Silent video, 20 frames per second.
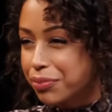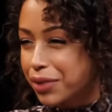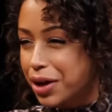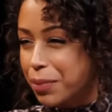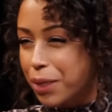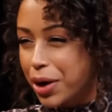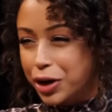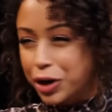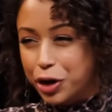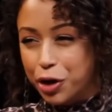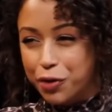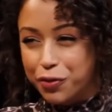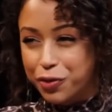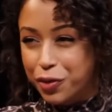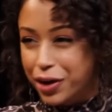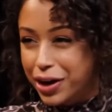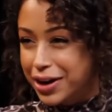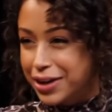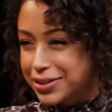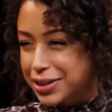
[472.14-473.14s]
Come on, go
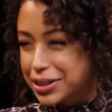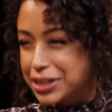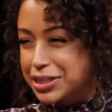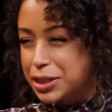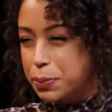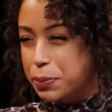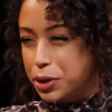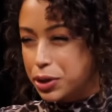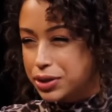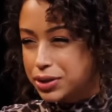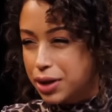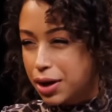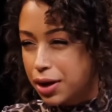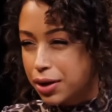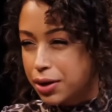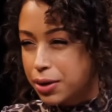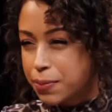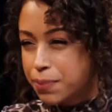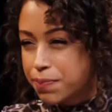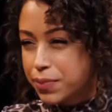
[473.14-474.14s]
for it. It's at the tip of your
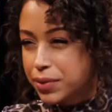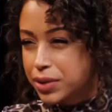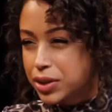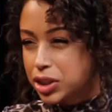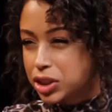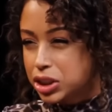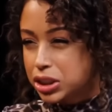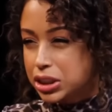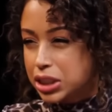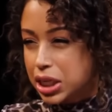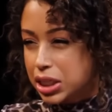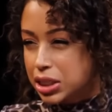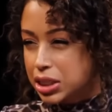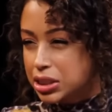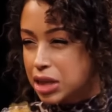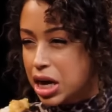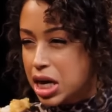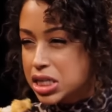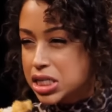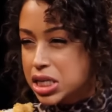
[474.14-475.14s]
tongue. Just like this.
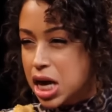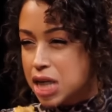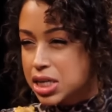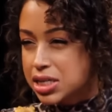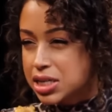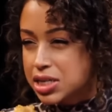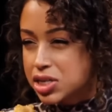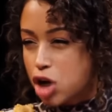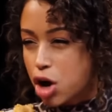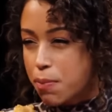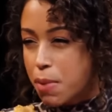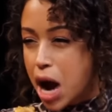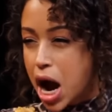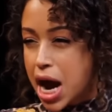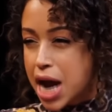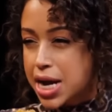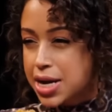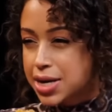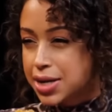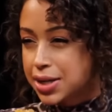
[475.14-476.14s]
Was it like Texas
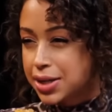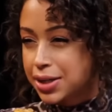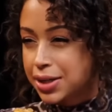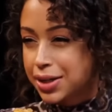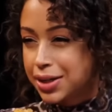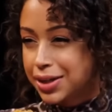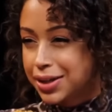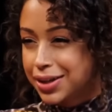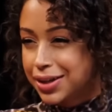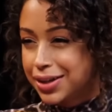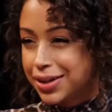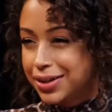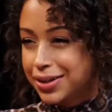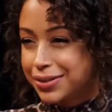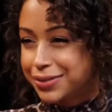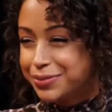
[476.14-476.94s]
State or something?